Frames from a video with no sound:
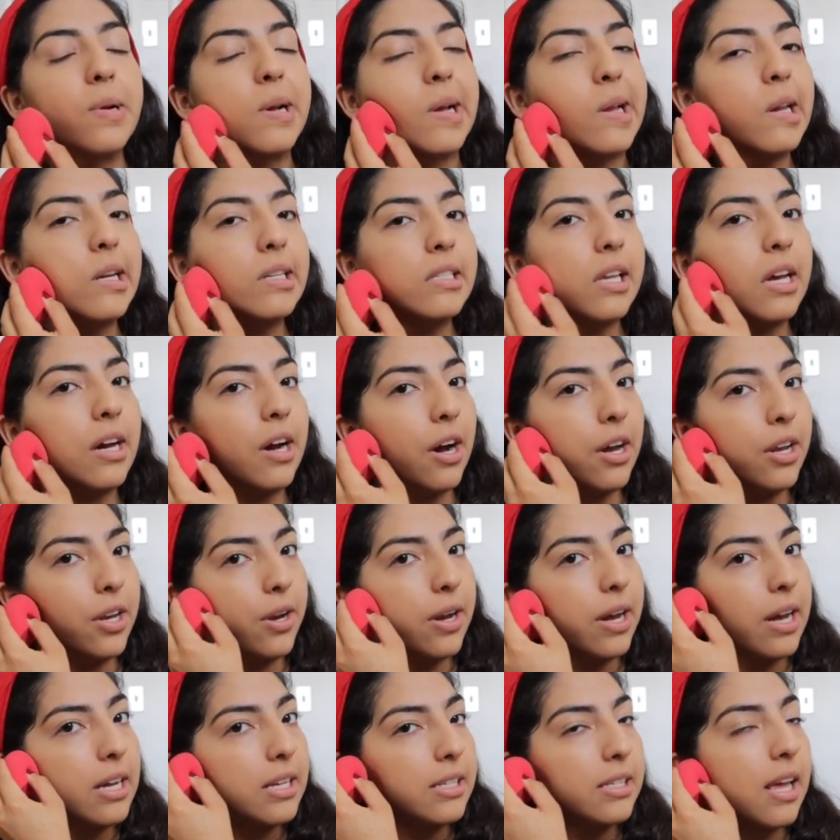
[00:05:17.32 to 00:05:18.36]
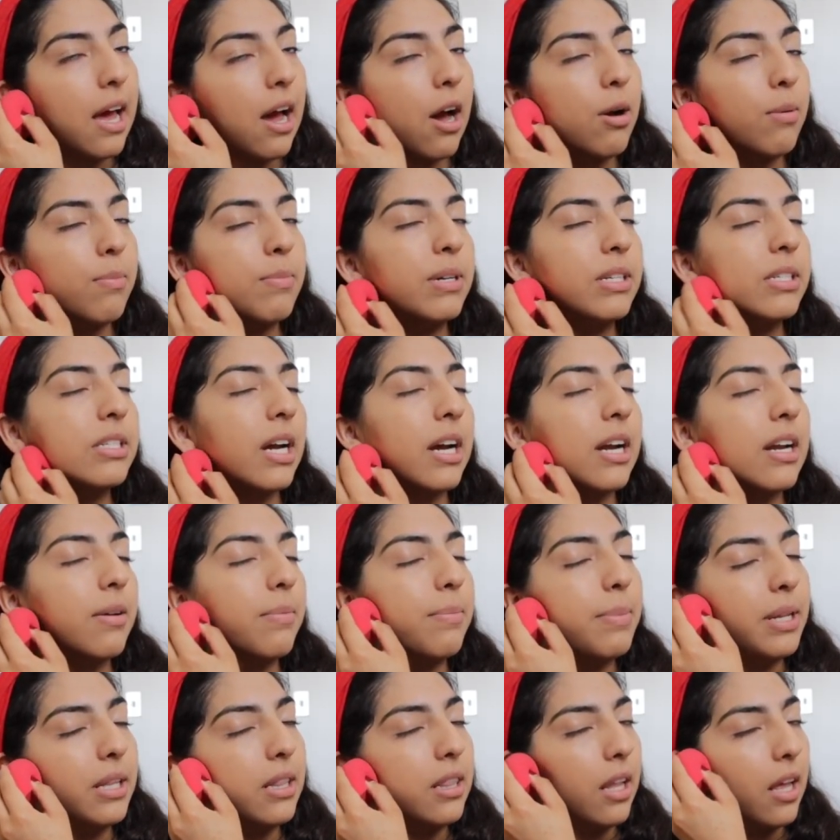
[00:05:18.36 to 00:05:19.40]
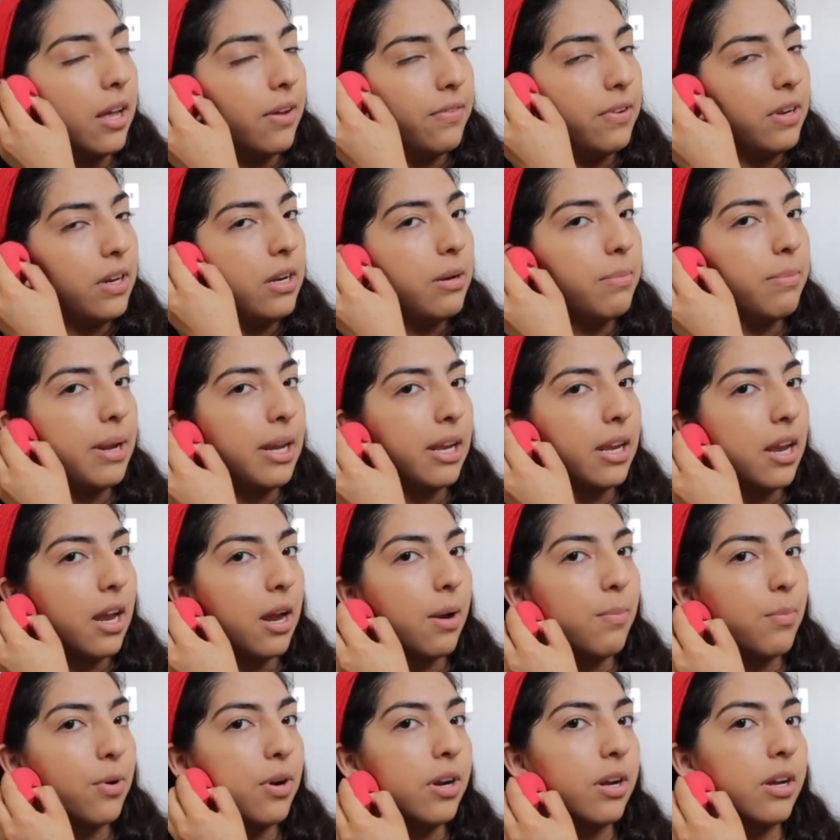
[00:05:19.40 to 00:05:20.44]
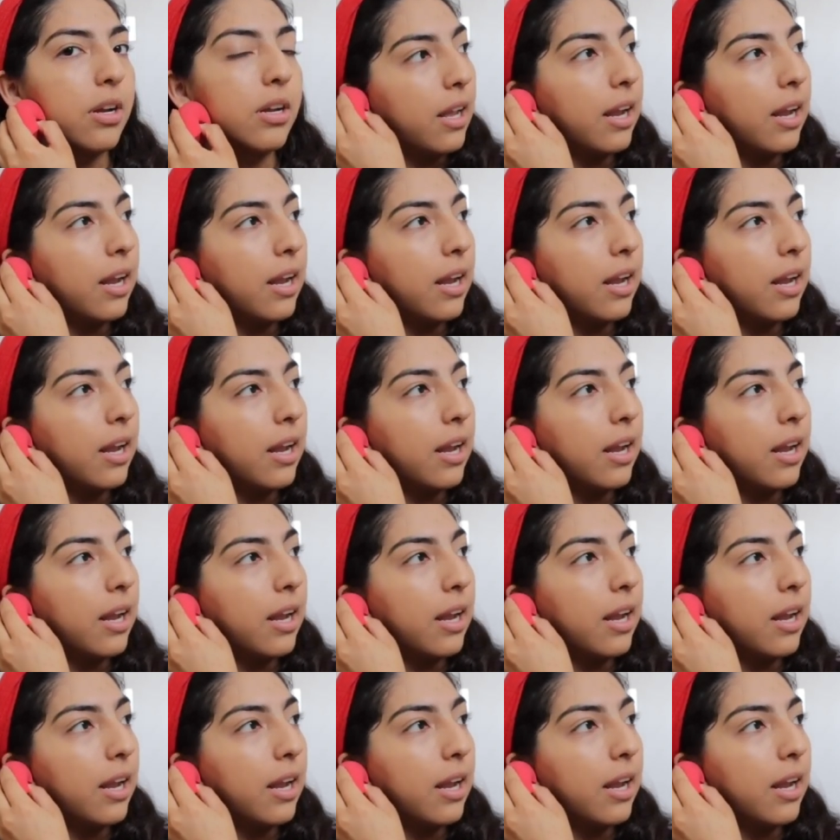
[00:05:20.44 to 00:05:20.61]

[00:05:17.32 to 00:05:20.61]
can I tell you guys how much I have been loving my camera?